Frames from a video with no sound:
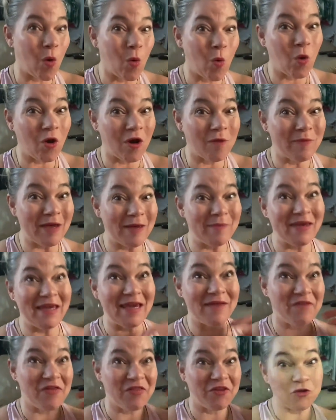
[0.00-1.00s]
or
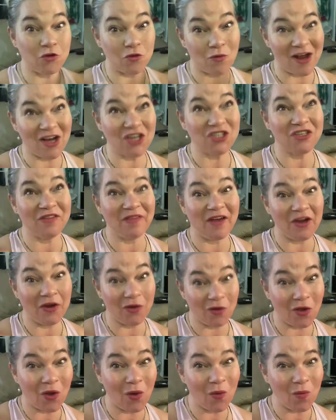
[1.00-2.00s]
maybe even the direction that you're